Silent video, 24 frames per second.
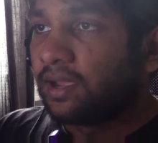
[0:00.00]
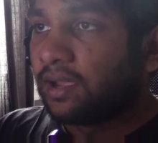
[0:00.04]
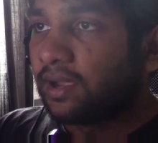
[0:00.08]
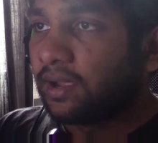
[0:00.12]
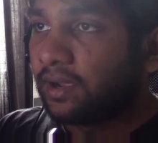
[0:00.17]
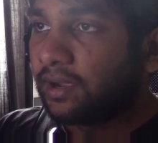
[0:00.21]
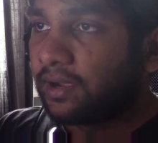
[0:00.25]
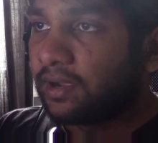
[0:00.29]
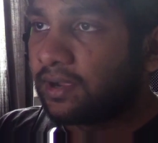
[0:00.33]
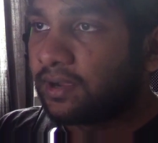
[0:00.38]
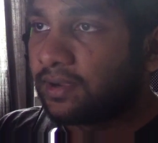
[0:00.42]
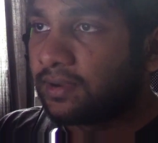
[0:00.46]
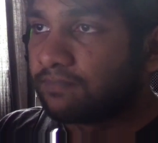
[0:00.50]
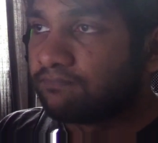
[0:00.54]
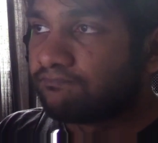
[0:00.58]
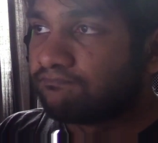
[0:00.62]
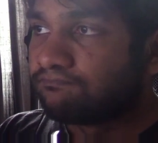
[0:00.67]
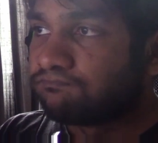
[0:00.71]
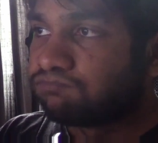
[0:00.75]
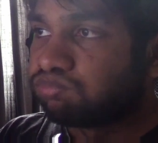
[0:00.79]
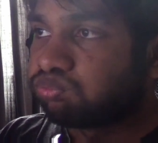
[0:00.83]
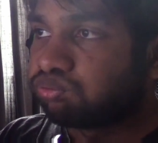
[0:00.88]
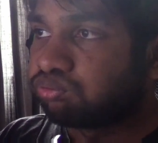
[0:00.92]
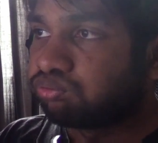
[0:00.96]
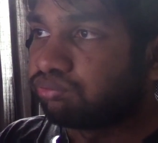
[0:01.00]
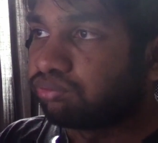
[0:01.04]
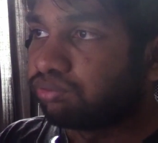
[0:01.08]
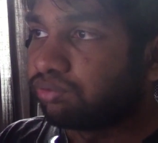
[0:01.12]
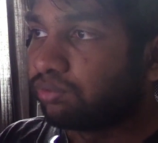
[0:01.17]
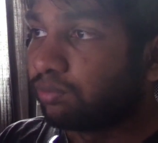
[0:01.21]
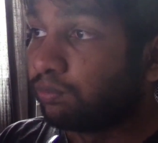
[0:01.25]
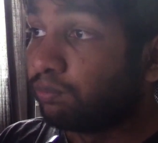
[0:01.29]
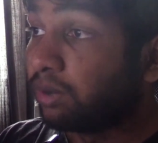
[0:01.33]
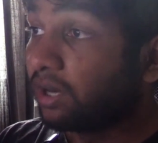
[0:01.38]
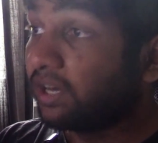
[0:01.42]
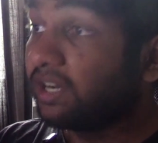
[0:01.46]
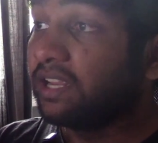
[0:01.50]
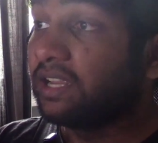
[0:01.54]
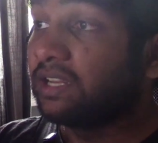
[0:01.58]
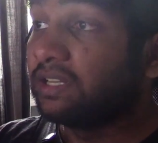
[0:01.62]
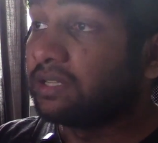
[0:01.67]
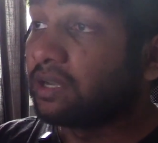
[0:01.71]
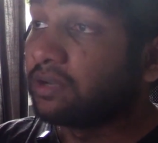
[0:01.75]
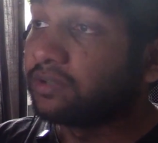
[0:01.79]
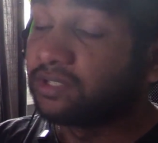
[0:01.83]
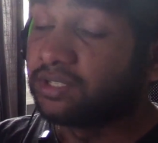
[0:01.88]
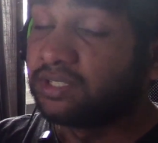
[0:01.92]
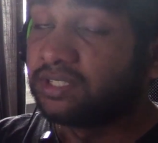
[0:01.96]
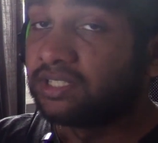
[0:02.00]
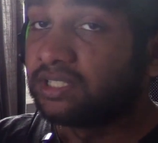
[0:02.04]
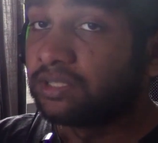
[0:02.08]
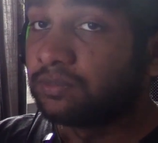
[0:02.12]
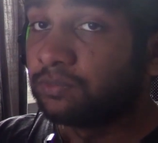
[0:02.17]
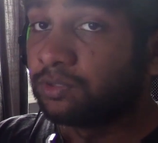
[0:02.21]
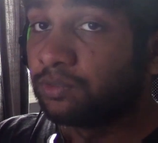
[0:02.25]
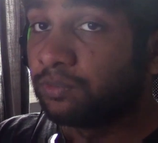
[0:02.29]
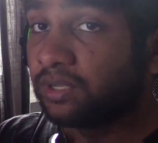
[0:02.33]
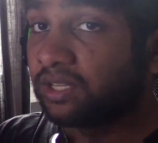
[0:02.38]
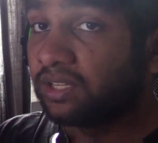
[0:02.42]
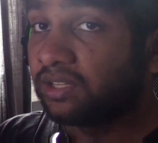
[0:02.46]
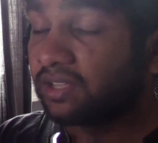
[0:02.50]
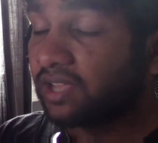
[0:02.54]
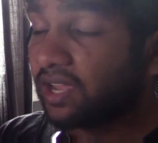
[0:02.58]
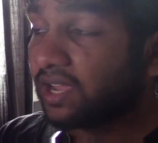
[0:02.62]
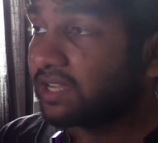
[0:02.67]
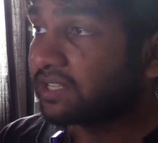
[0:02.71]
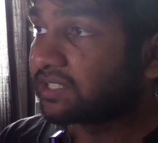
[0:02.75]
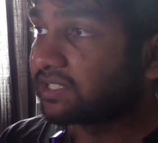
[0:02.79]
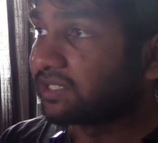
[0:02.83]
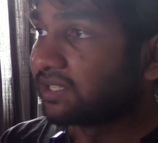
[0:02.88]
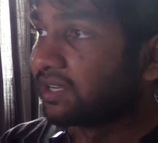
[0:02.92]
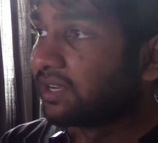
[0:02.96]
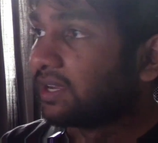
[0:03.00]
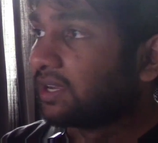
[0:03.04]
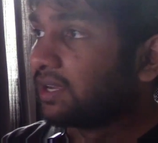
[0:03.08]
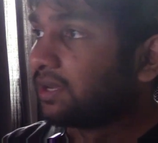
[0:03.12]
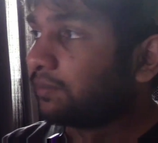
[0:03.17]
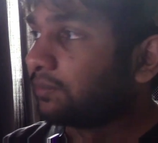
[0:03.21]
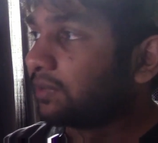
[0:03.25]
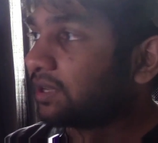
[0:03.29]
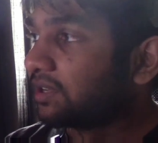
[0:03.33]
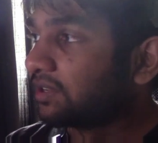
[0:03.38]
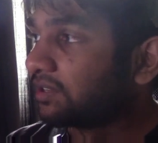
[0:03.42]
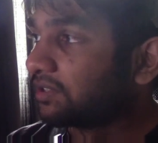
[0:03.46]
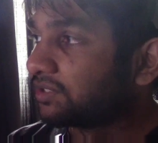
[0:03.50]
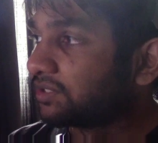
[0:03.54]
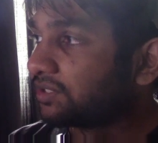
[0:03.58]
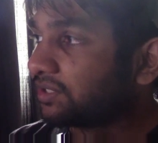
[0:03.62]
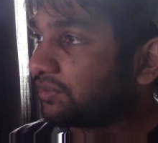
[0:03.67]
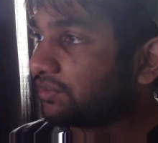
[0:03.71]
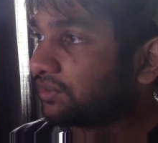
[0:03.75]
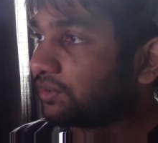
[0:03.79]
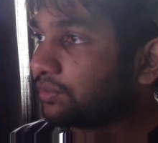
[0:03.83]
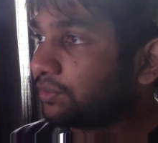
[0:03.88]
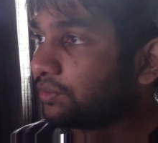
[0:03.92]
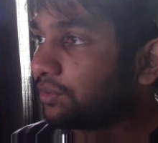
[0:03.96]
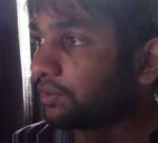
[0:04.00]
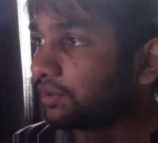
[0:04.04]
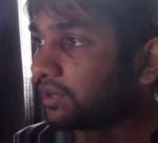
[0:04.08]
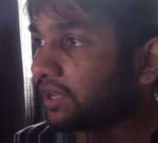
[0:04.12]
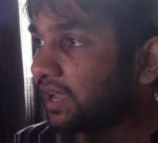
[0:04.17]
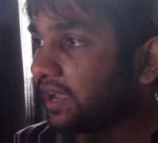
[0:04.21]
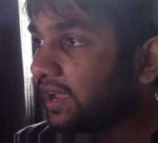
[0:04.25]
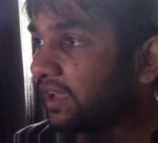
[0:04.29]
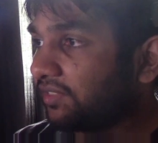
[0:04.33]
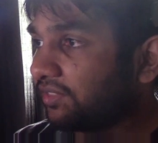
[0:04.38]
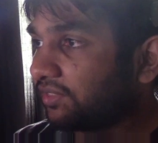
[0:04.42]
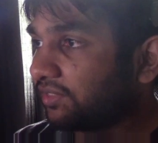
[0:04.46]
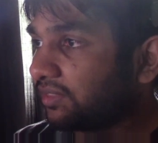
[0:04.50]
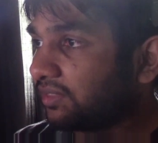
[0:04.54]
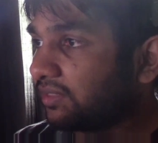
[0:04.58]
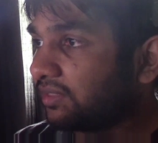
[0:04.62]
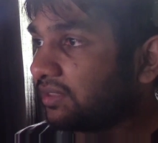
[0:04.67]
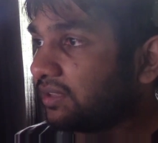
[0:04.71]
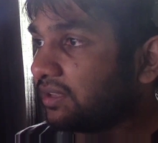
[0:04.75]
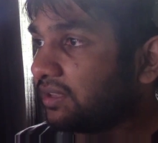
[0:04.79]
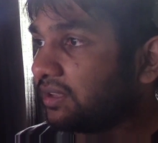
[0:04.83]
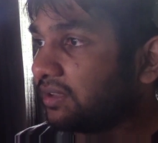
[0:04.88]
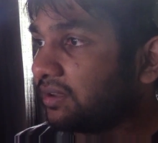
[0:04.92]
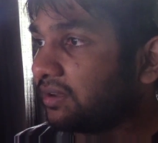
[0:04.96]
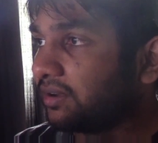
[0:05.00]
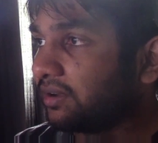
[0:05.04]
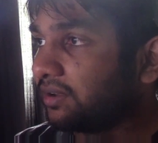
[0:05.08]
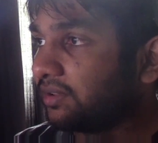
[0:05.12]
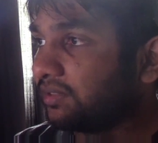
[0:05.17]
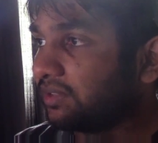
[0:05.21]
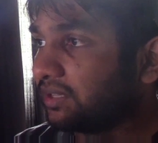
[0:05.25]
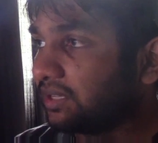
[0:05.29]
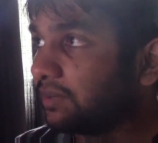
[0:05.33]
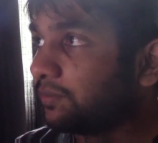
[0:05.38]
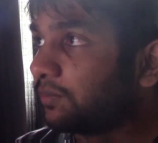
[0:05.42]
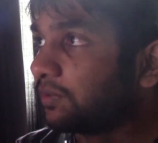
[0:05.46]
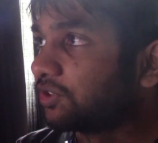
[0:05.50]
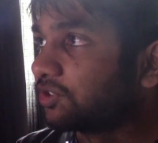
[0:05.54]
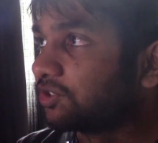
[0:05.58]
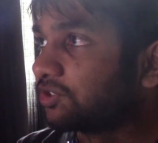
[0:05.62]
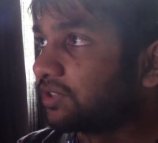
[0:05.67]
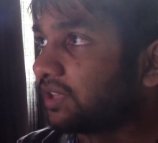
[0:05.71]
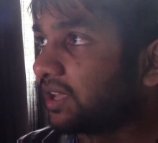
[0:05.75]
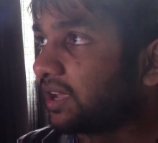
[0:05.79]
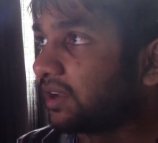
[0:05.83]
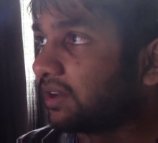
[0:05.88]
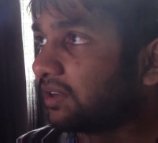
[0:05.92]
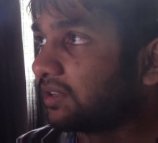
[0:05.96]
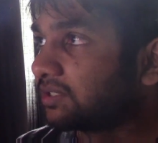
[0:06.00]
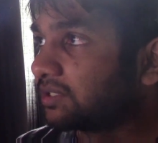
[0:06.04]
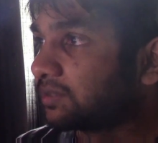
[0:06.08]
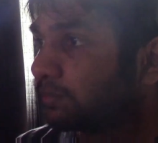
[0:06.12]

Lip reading: But it doesn't seem to be the case, because if you look at the image that is